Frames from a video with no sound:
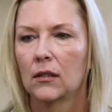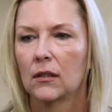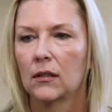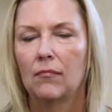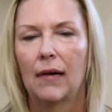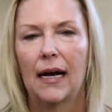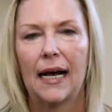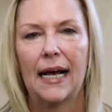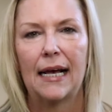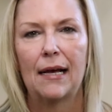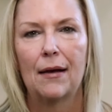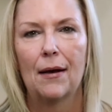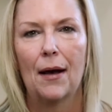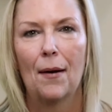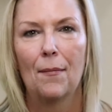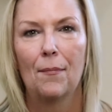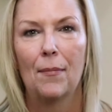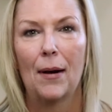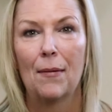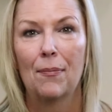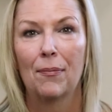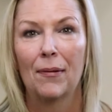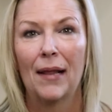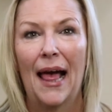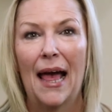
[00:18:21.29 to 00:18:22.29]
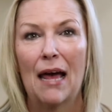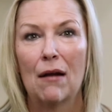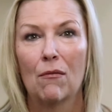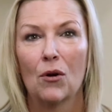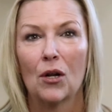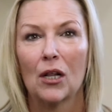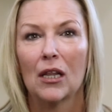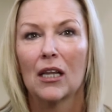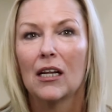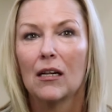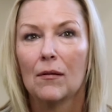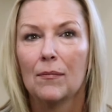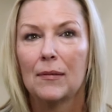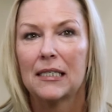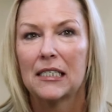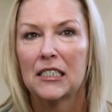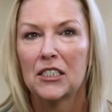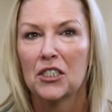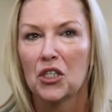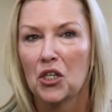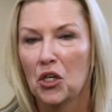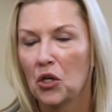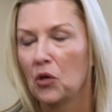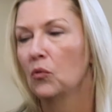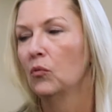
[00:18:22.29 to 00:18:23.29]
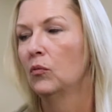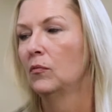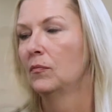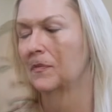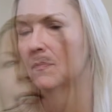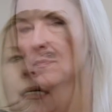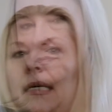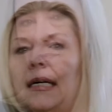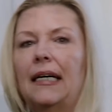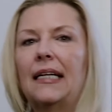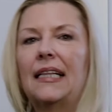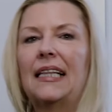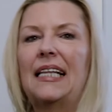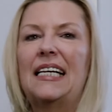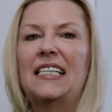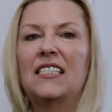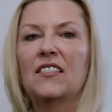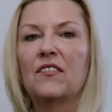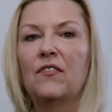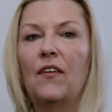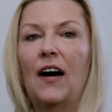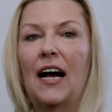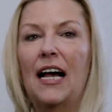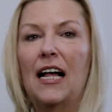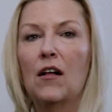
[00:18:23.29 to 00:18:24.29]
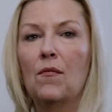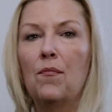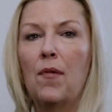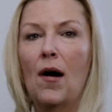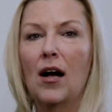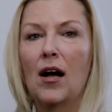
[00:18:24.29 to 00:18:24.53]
my plan went a little bit askew. These file